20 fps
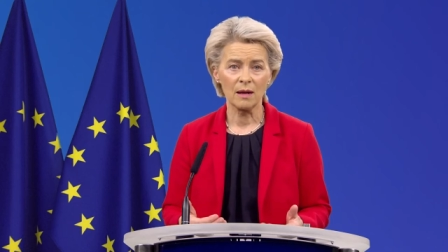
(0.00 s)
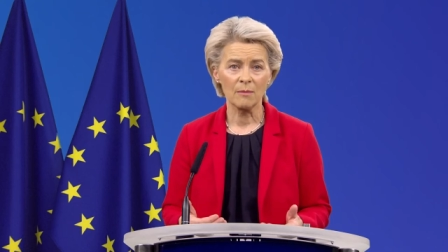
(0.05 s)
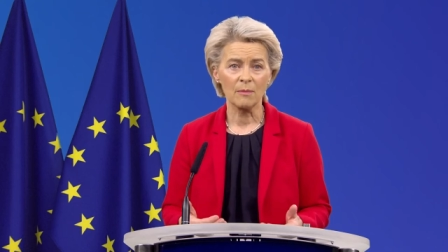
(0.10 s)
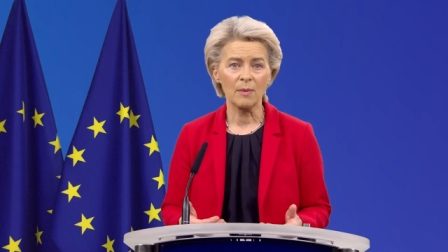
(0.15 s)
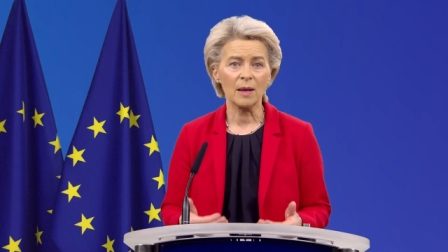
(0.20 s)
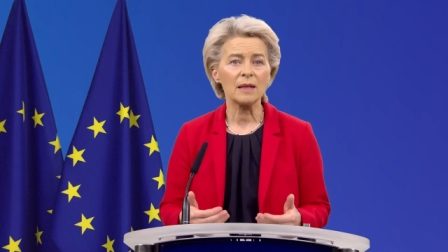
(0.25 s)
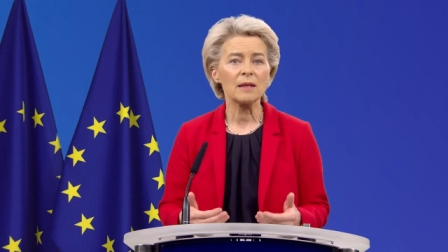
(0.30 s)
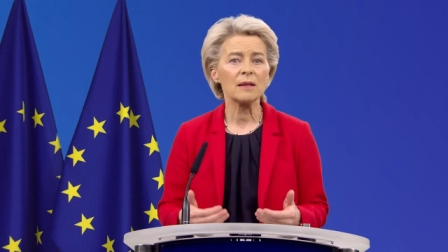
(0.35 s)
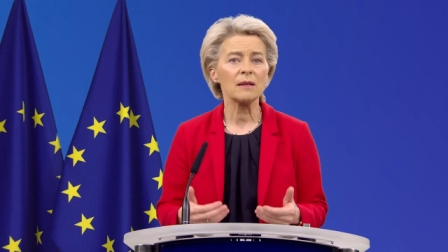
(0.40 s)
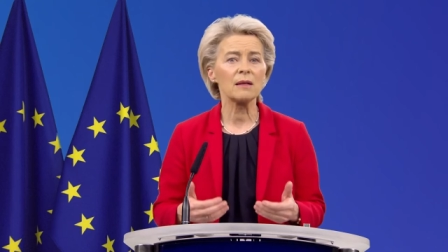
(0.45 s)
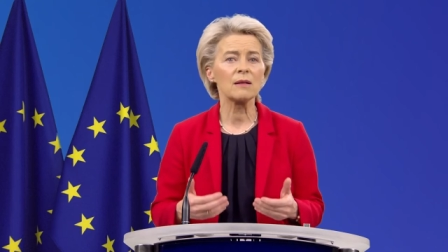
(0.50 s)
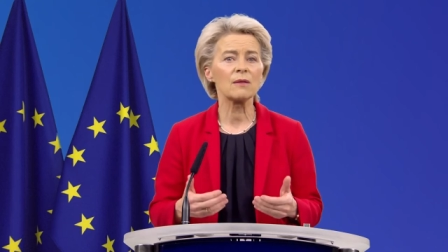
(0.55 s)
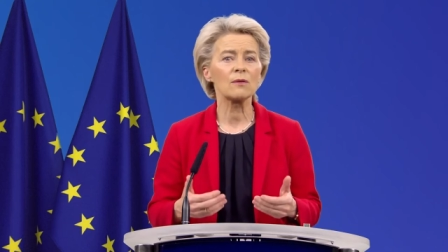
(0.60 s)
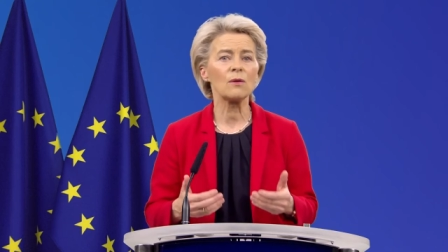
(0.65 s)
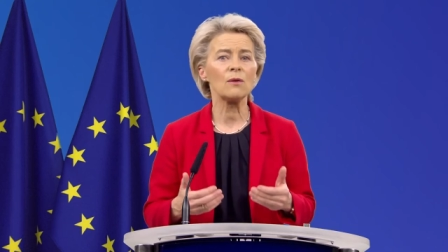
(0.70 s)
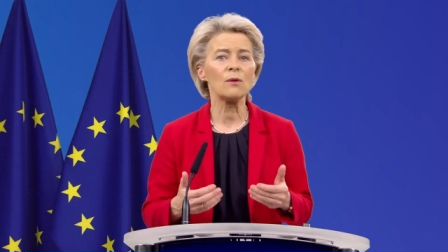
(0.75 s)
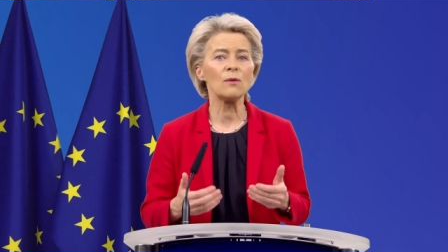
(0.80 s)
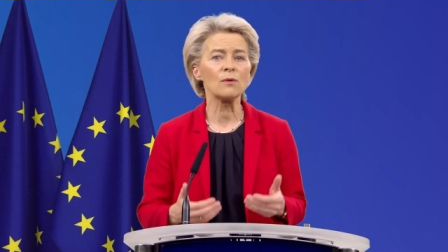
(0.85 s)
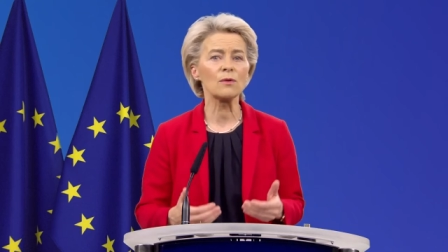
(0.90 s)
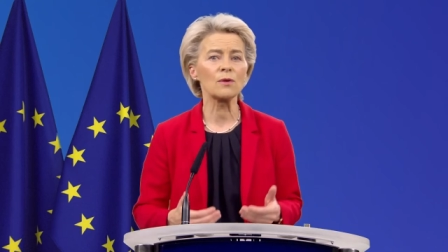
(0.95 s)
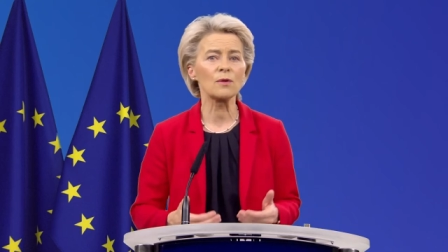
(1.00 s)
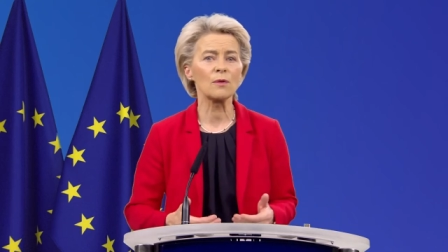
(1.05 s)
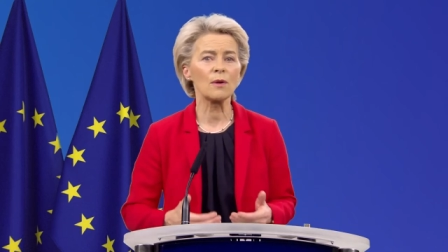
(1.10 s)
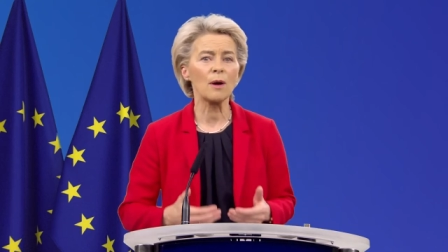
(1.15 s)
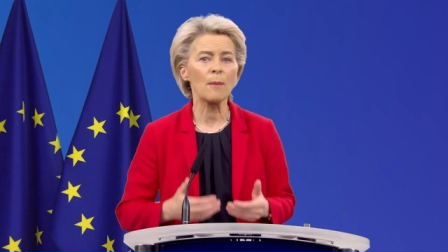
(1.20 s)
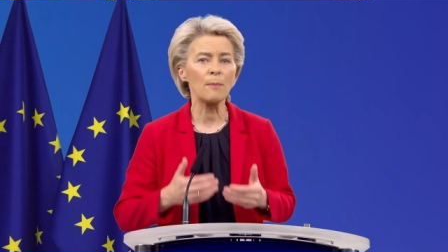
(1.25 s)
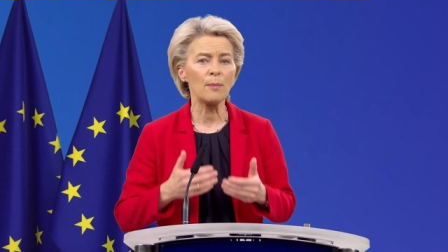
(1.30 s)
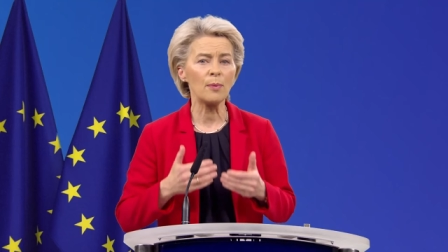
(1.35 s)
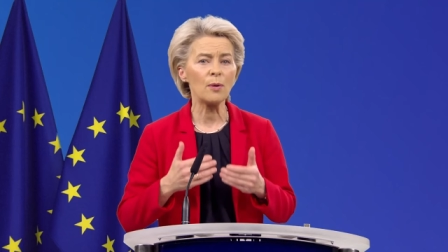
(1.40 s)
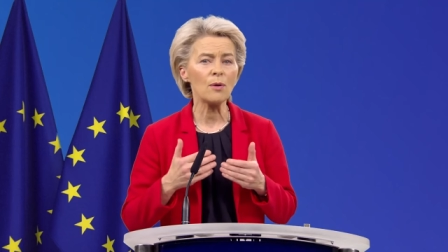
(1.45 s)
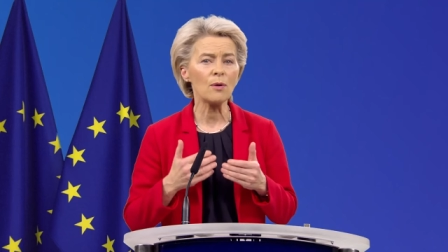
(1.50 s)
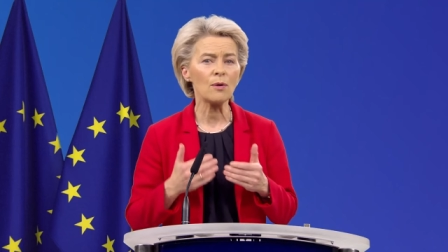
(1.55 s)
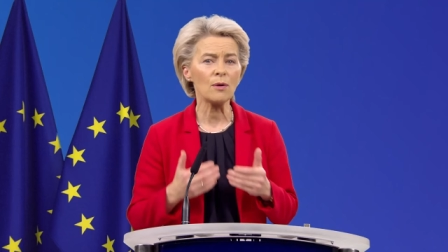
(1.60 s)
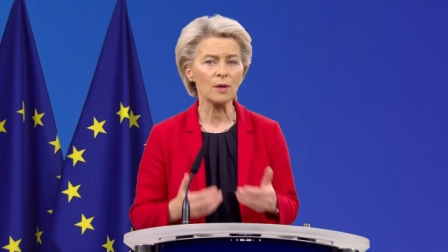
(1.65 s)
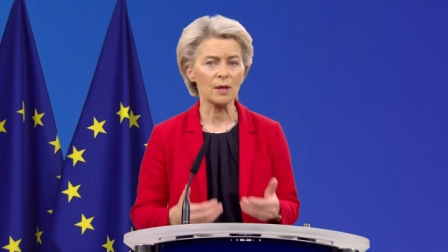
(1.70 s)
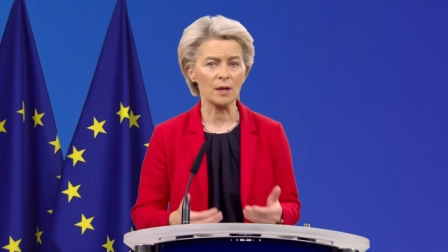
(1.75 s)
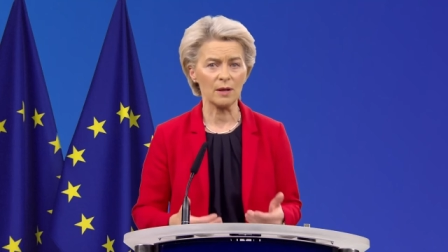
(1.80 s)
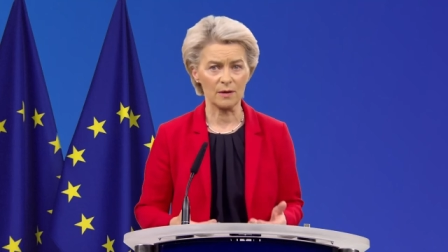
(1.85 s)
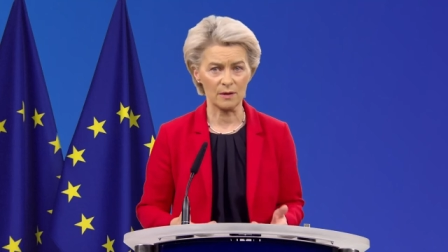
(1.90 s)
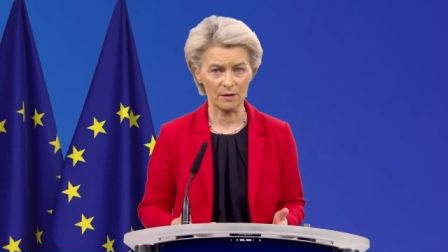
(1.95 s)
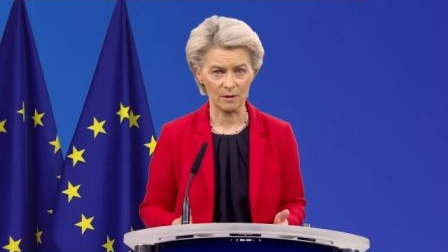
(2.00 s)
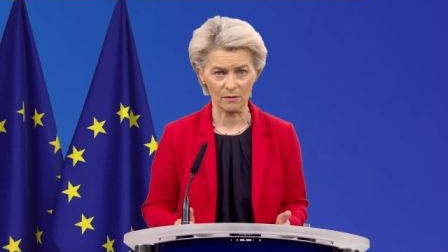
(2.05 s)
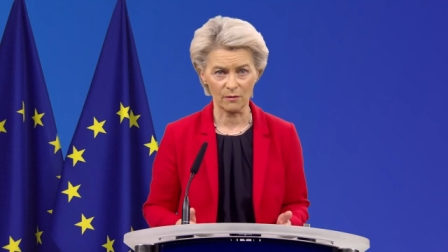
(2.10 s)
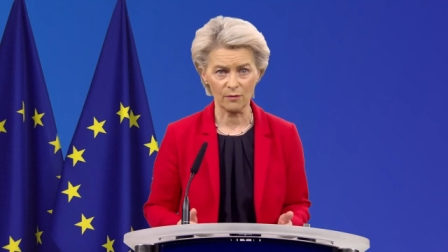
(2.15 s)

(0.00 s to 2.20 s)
but it is also a poison